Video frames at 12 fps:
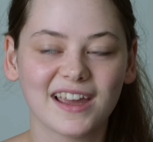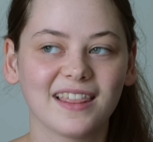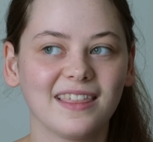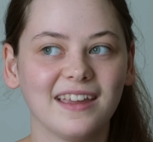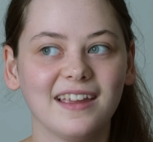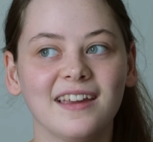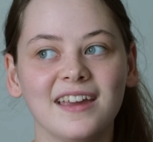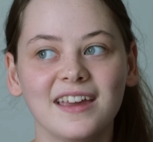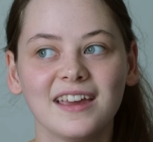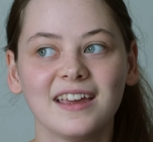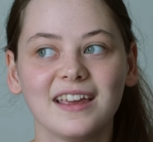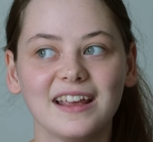I think
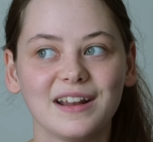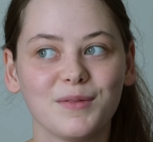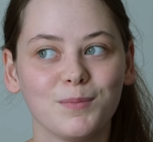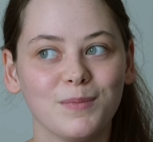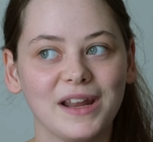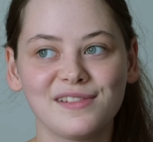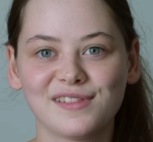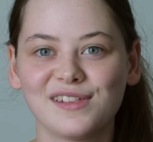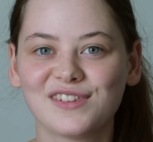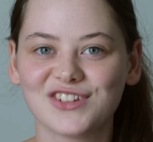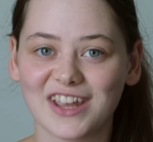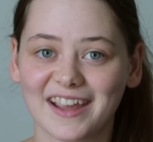it makes
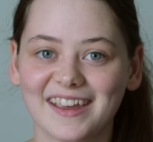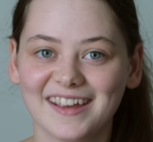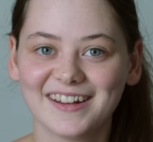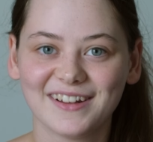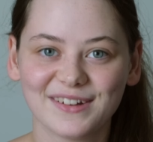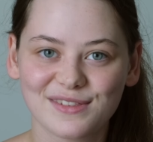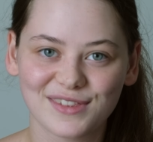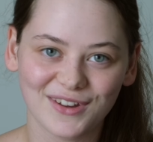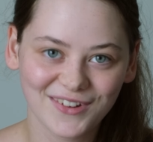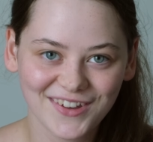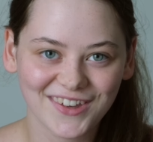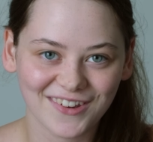this jacket look
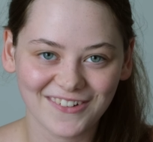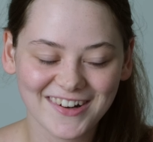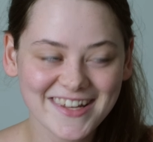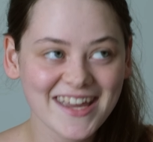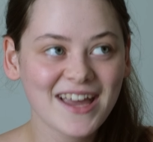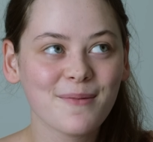so cute,